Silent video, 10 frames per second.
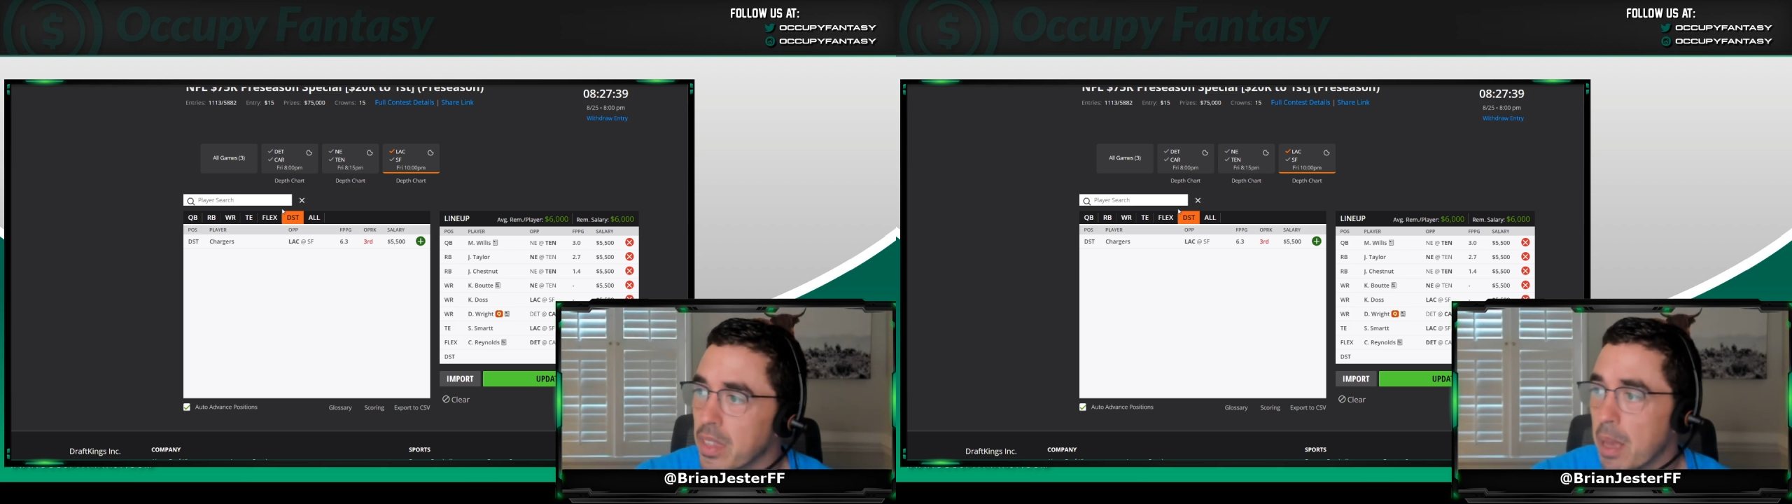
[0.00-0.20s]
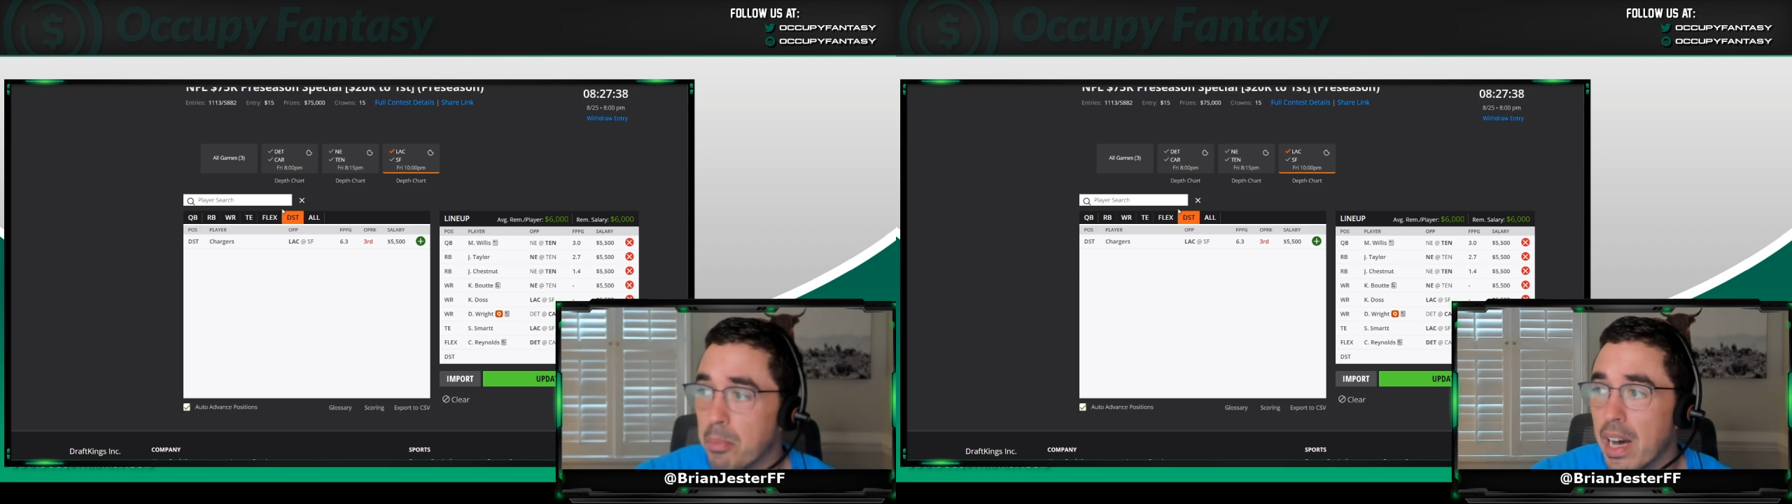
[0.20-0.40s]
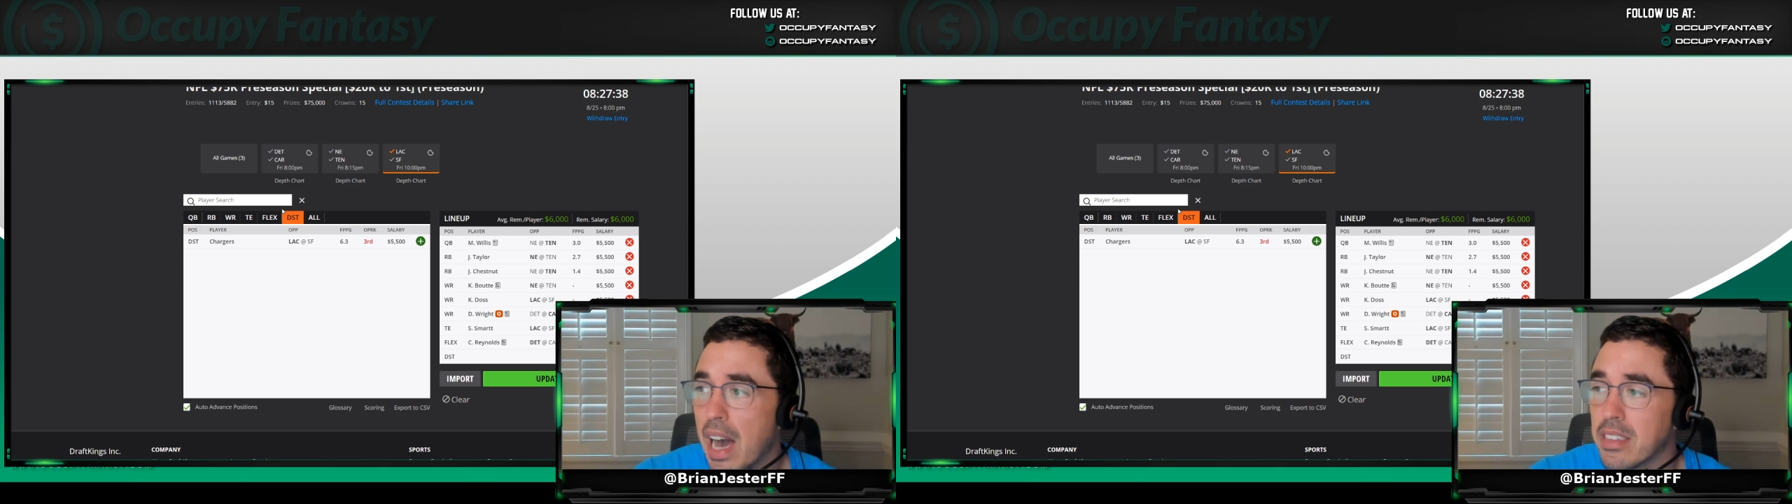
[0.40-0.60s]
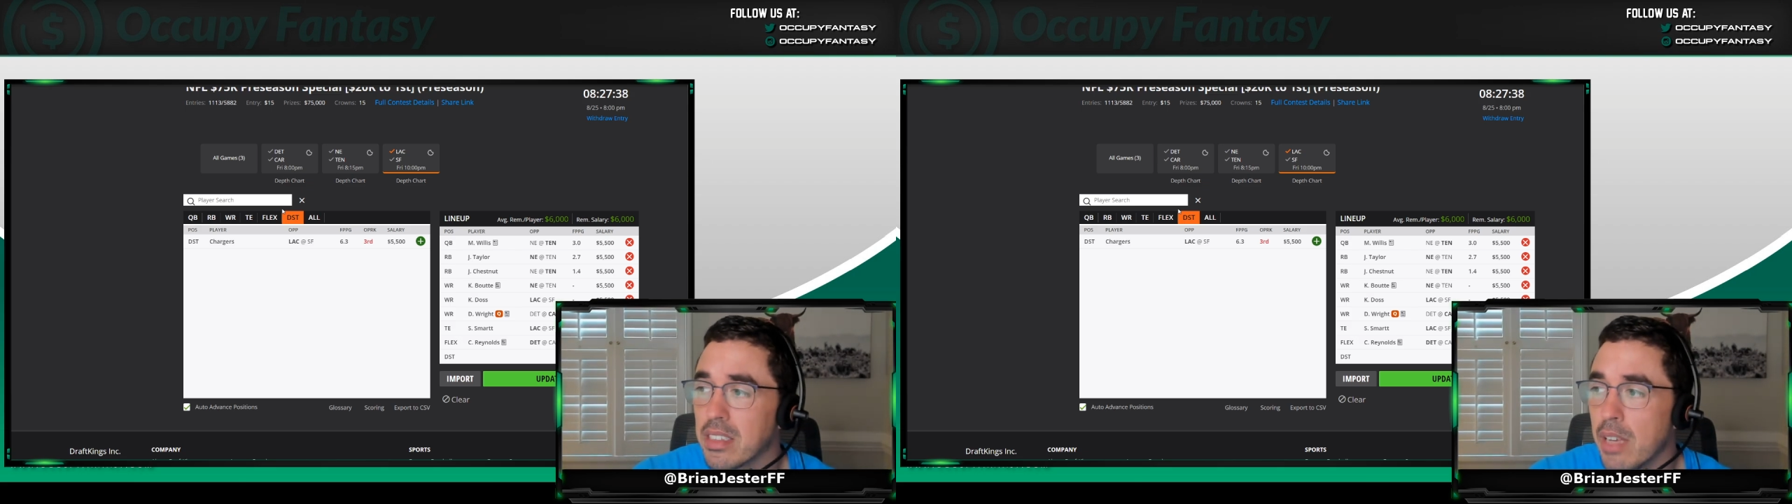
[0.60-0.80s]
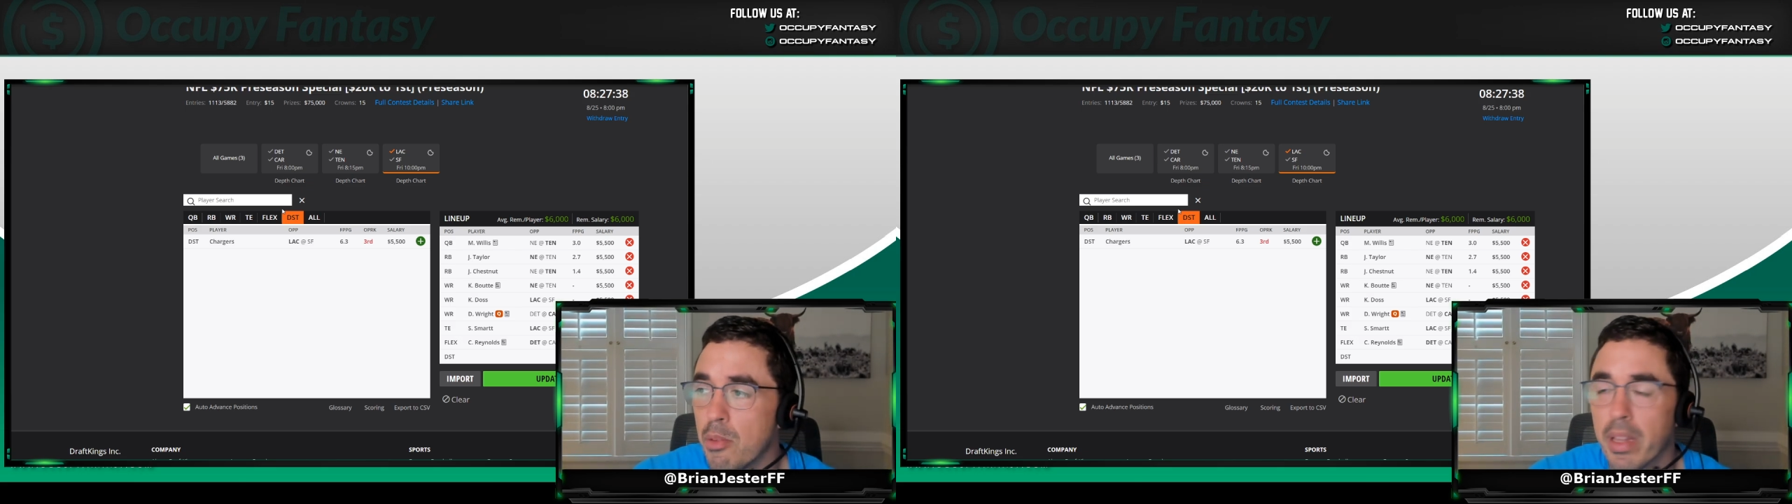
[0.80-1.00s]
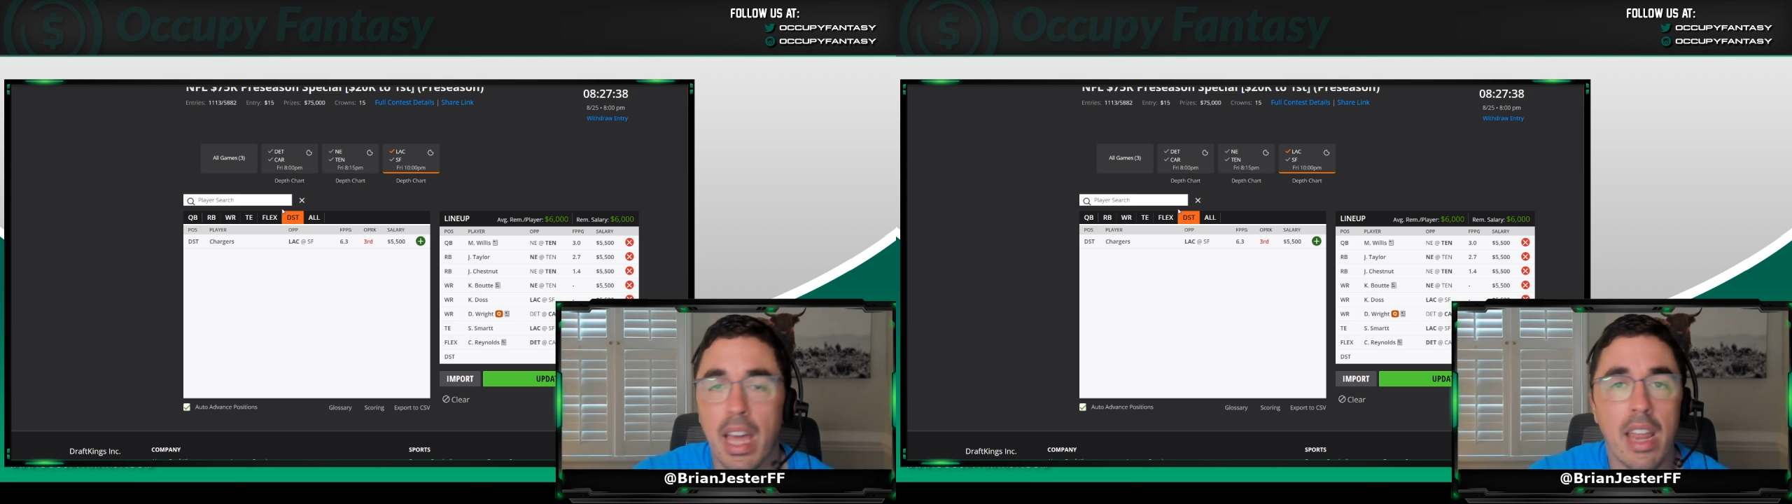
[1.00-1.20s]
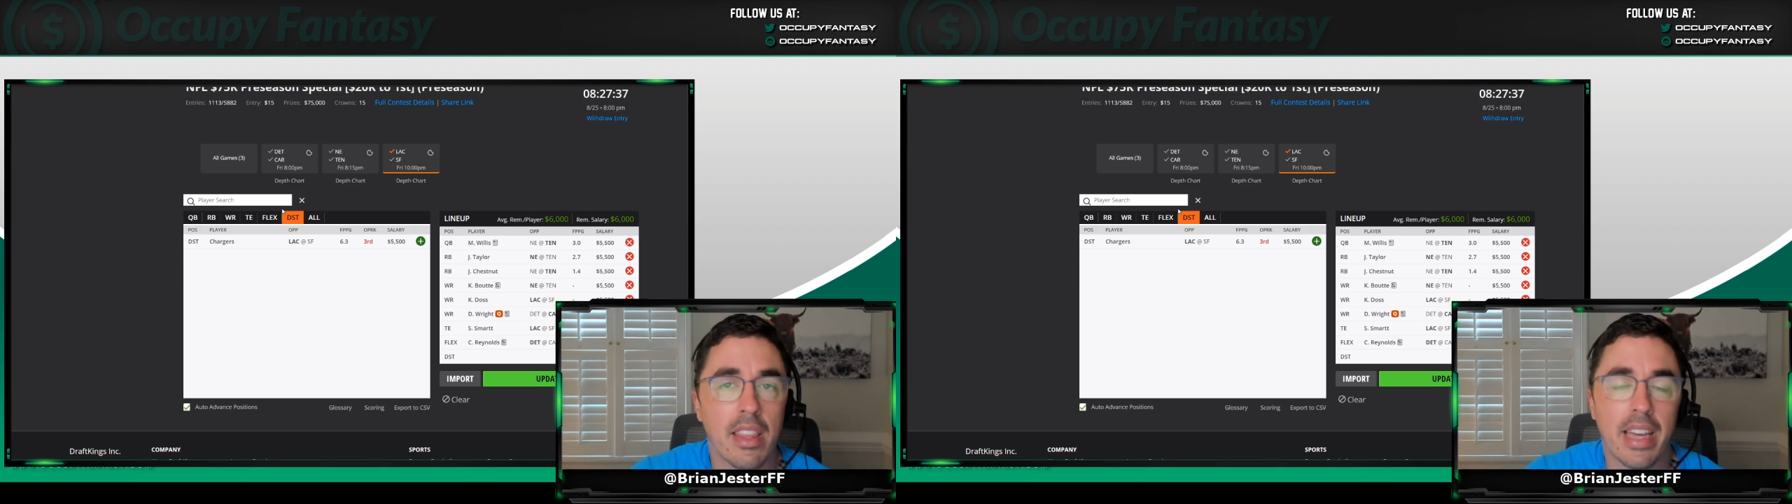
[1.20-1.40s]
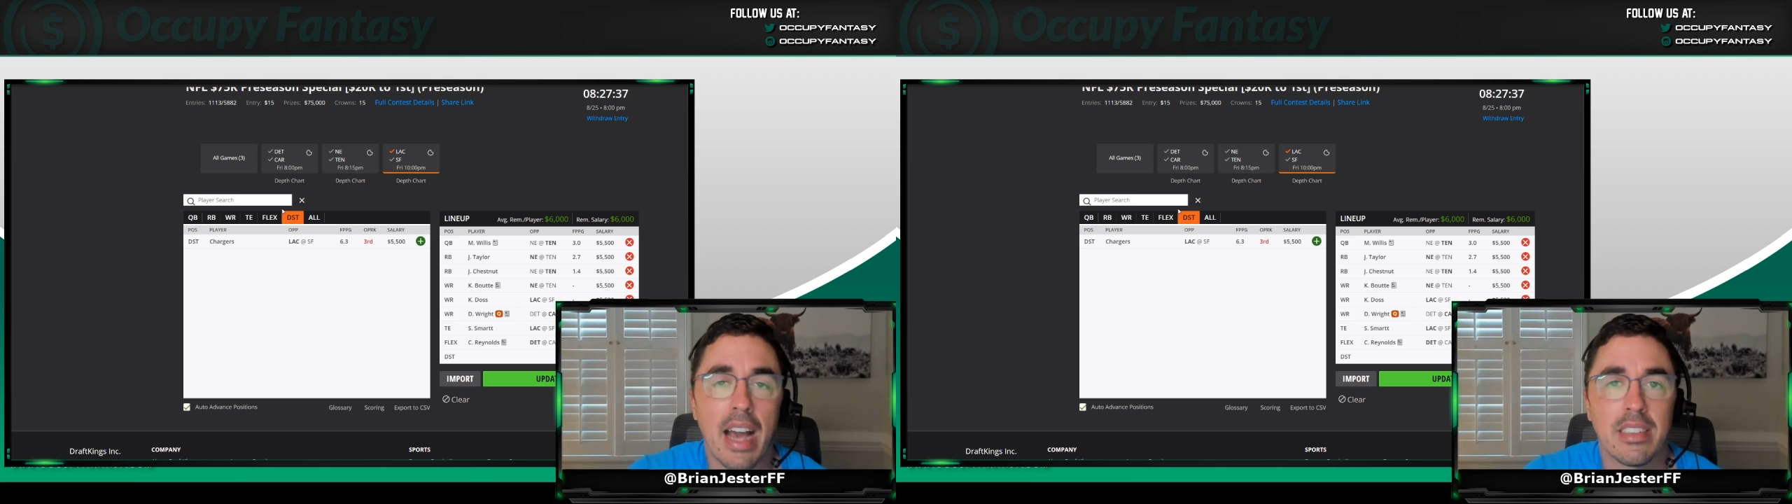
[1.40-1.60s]
But honestly, if you play any of the
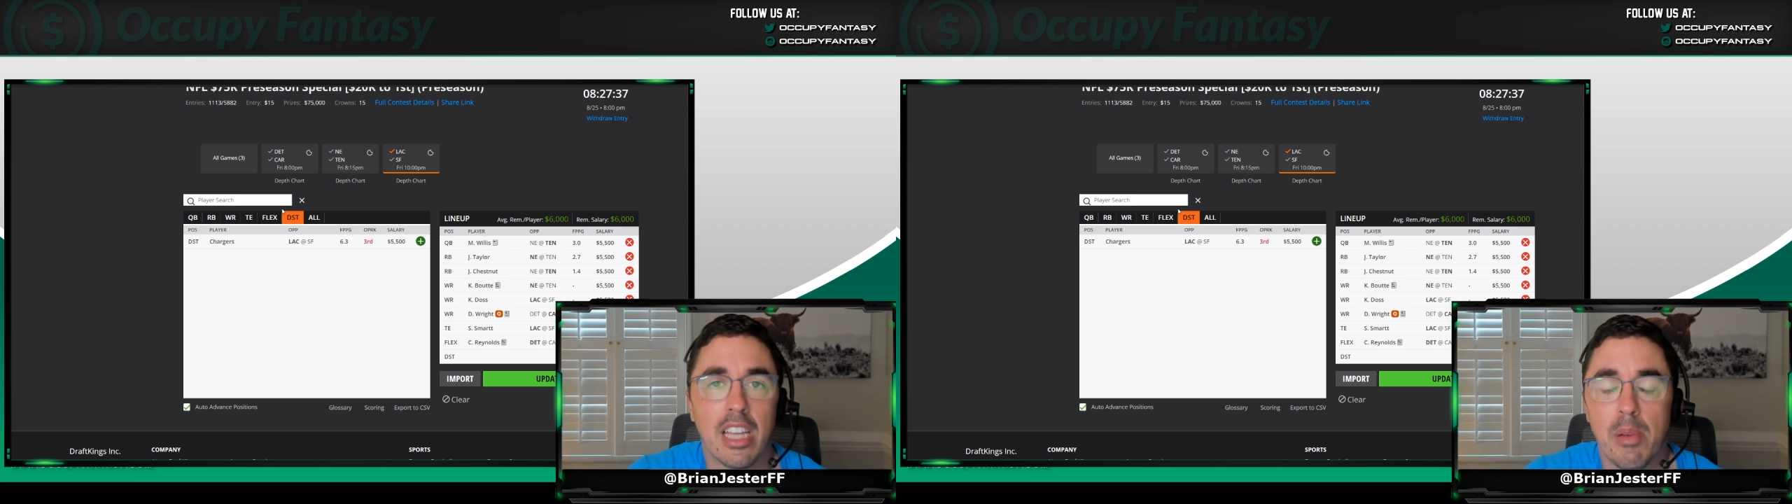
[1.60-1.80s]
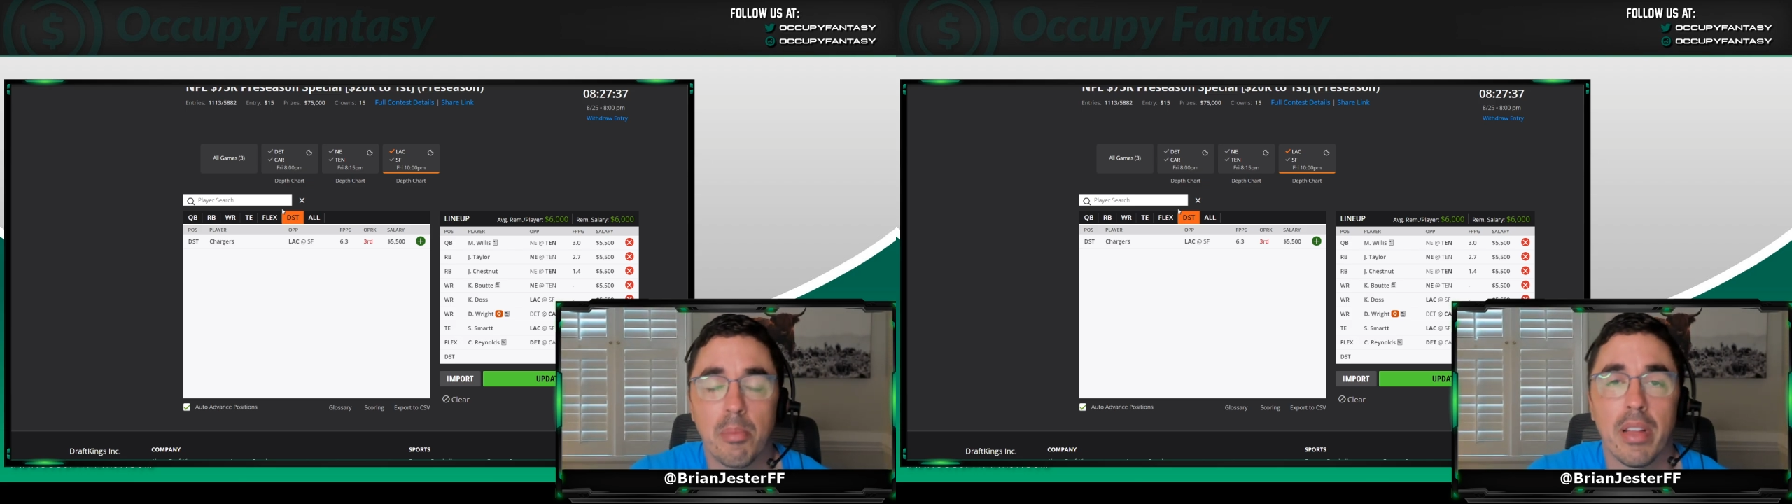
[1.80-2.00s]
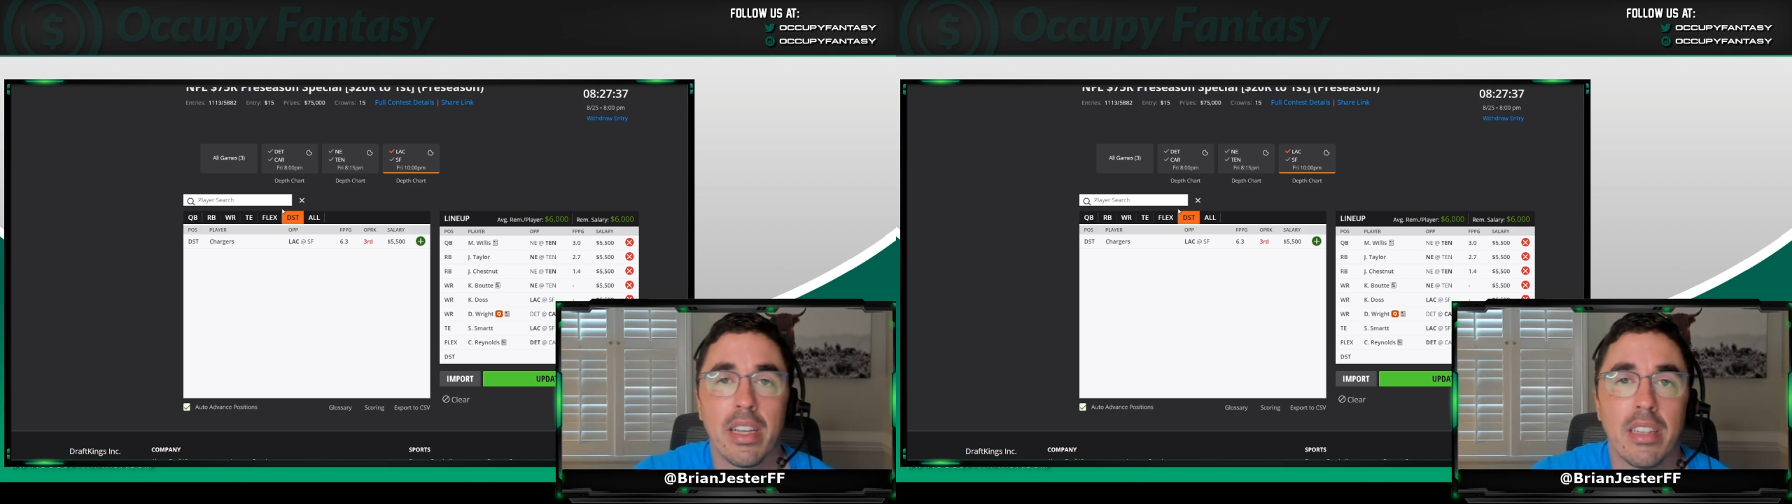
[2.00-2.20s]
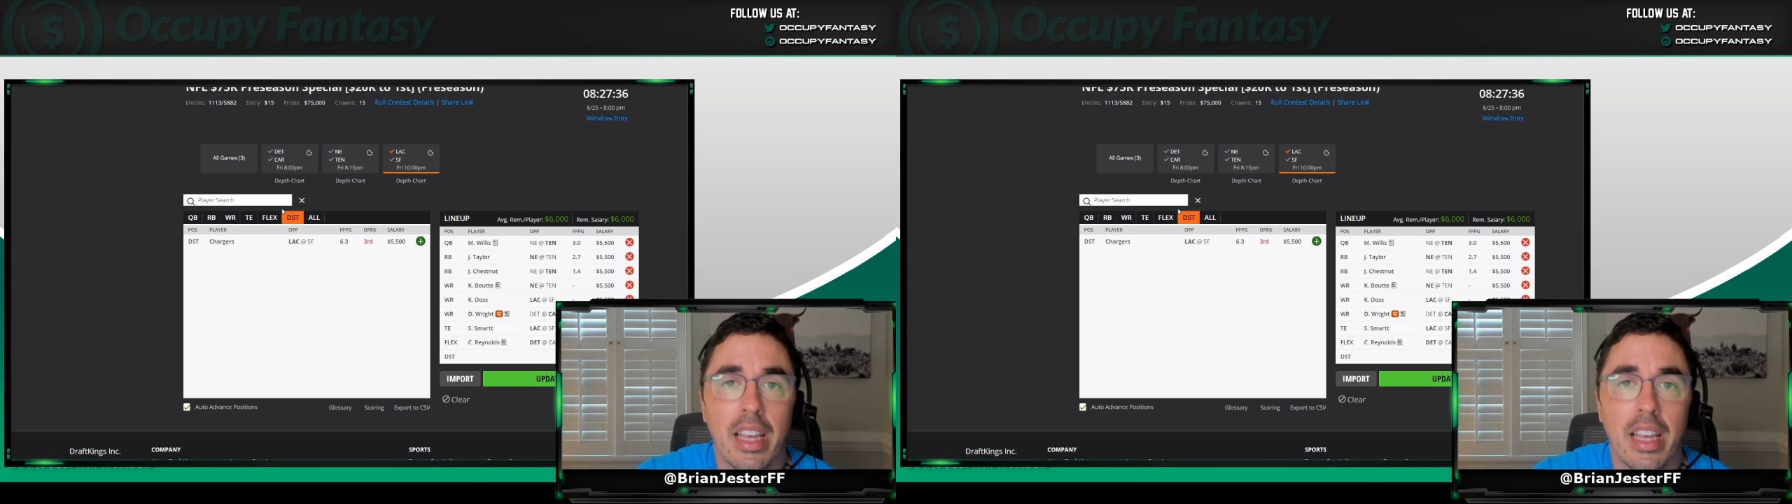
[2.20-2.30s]
guys that have been playing